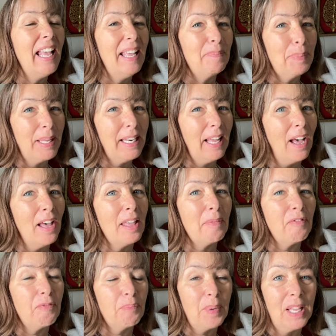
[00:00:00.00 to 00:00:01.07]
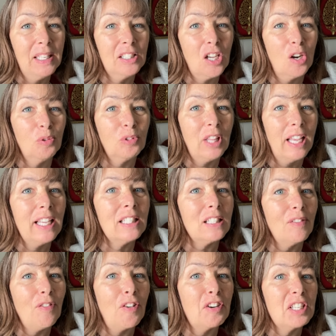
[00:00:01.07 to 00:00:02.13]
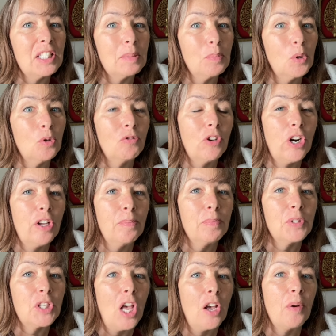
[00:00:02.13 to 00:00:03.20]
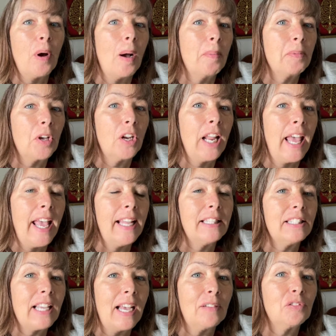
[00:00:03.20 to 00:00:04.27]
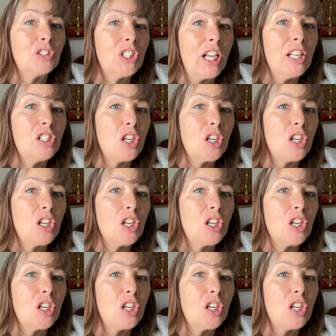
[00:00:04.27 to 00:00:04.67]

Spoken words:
But I've been told that it's a very small room. So I'm gonna head down, change